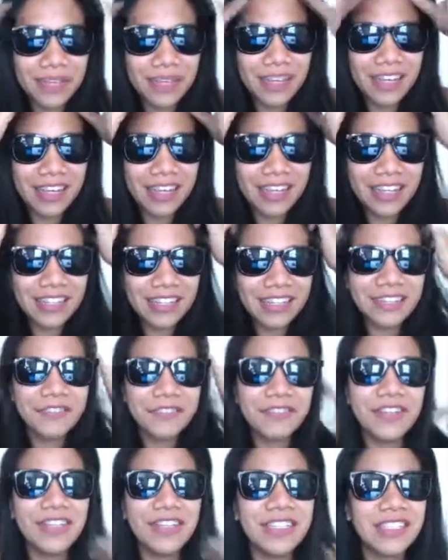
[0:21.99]
And it
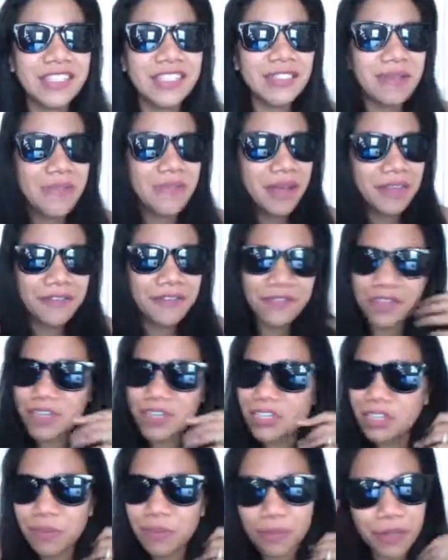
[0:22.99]
fits my
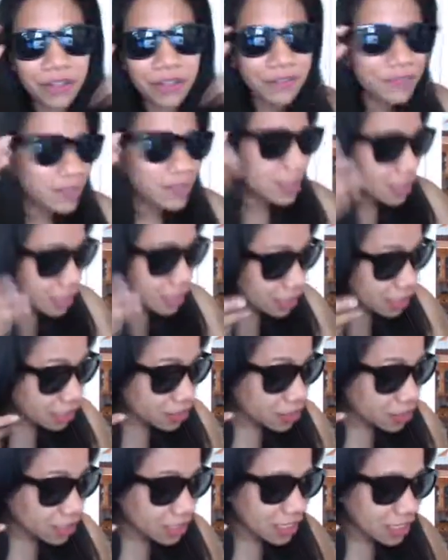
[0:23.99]
face perfectly,
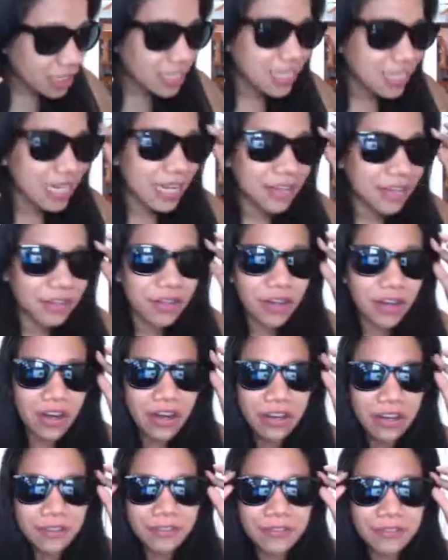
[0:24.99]
it doesn't slide
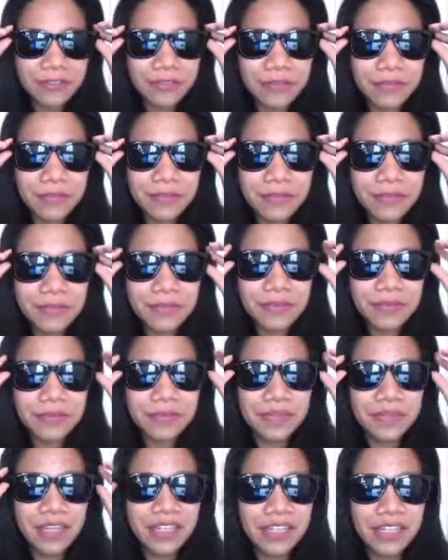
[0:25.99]
off
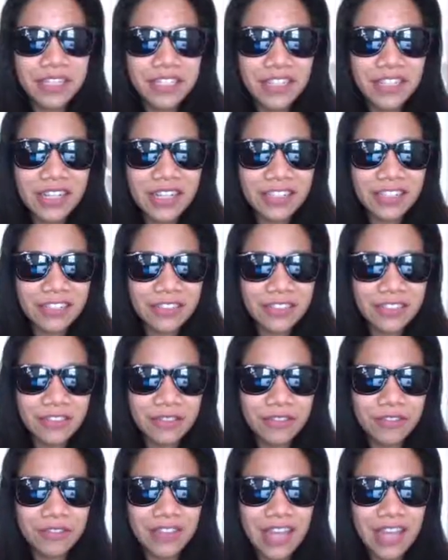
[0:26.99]
and it's not
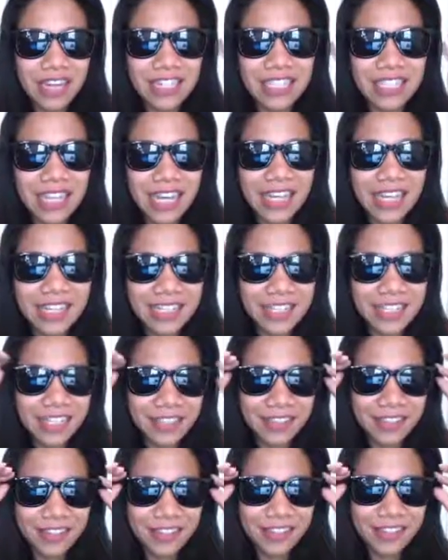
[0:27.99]
that tight
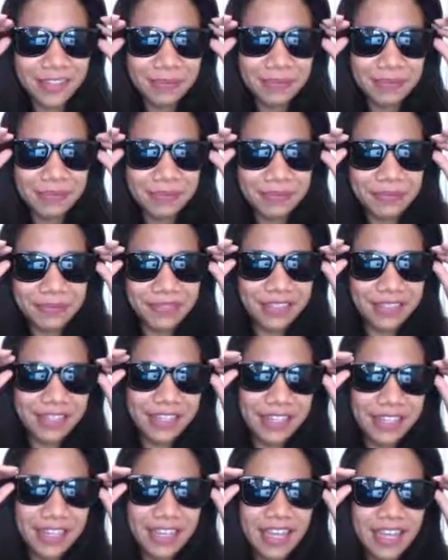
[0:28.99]
either
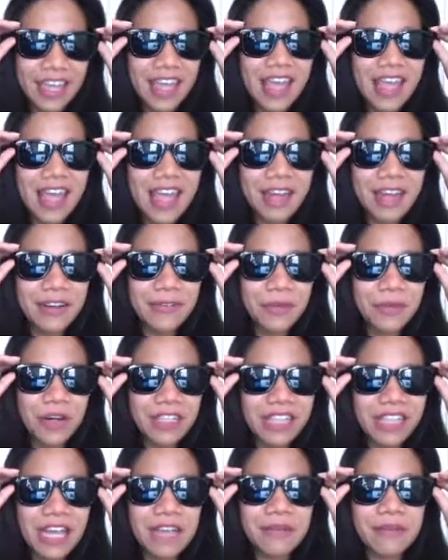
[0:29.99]
and
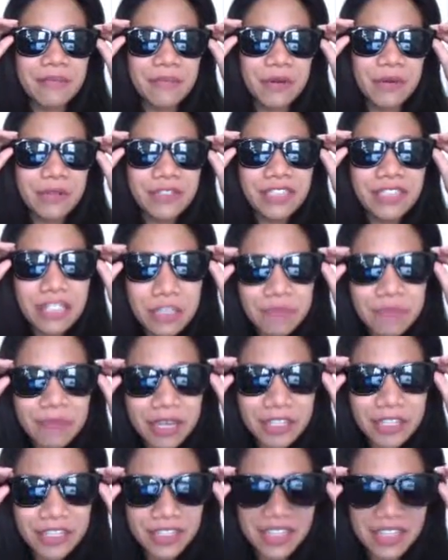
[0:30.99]
what I most
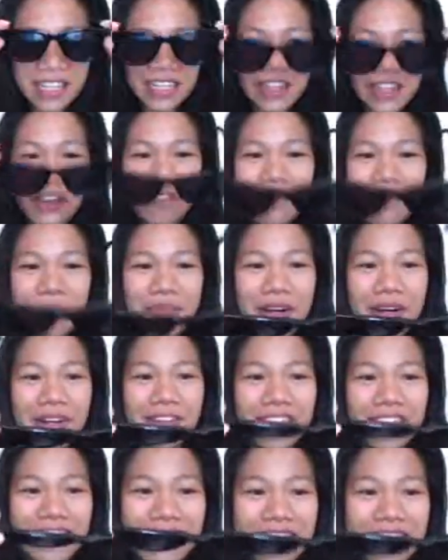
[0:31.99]
especially love
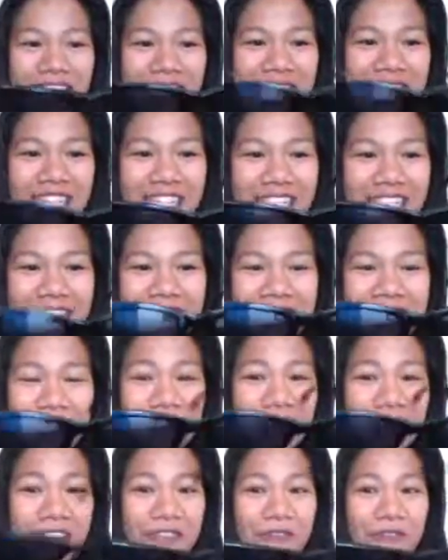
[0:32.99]
about this is
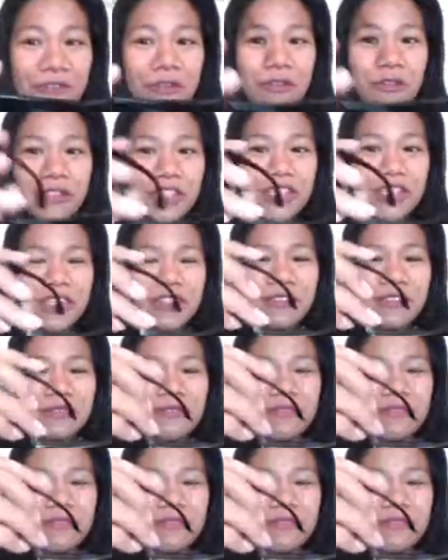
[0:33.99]
you can fold it.